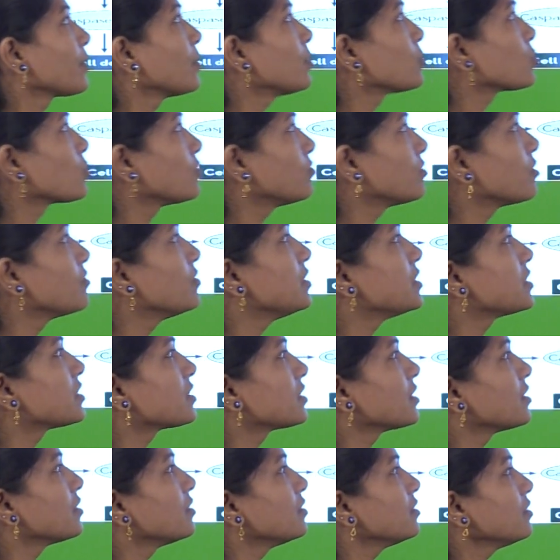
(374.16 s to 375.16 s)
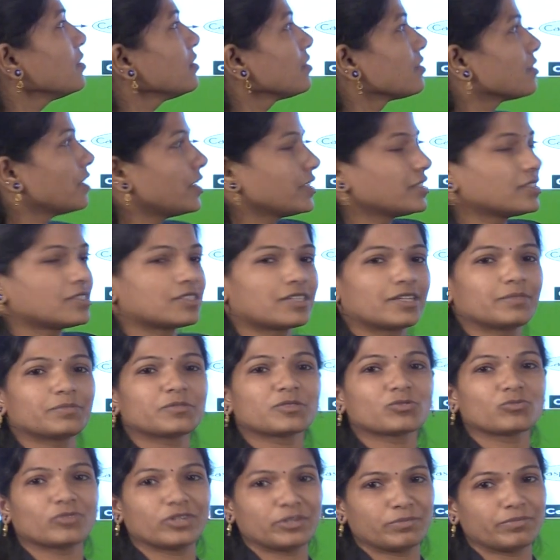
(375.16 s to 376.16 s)
So we will see that
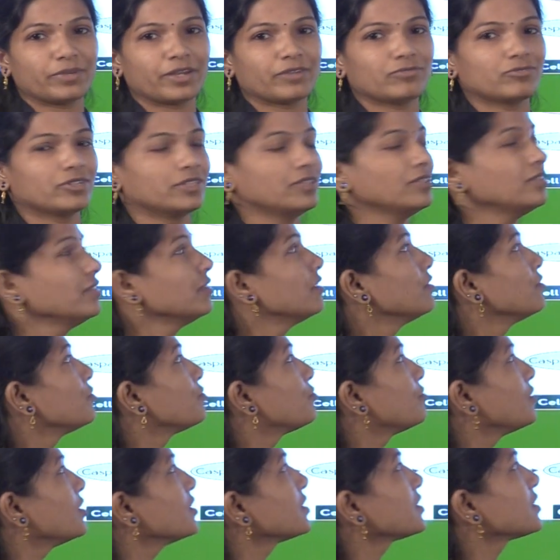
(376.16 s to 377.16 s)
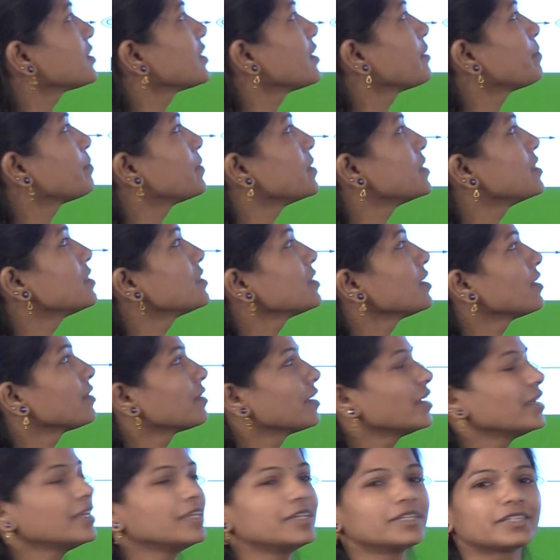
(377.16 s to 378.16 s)
steps one by one. First step is
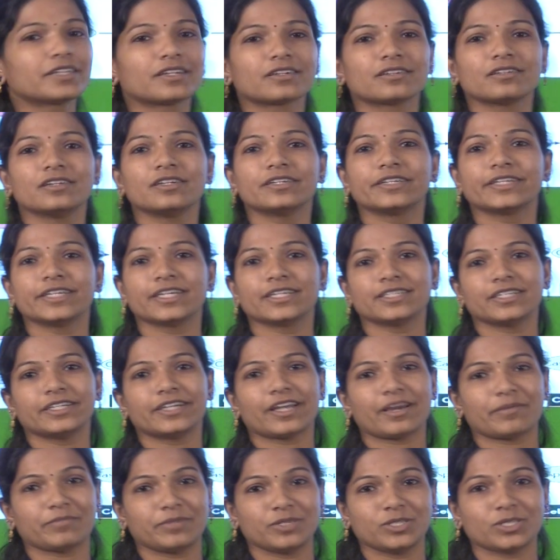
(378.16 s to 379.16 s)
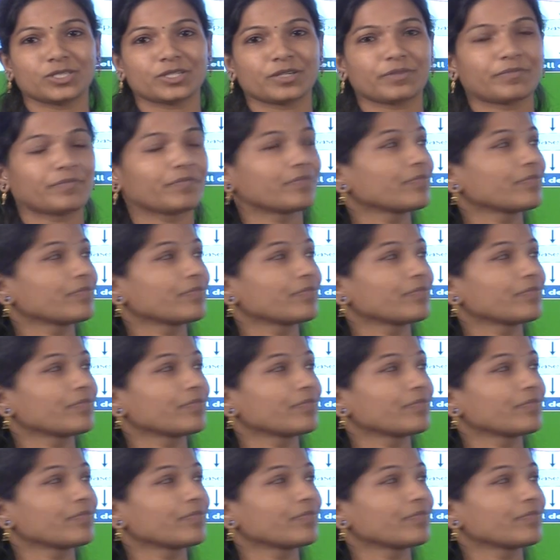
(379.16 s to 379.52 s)
the internal DNA damage.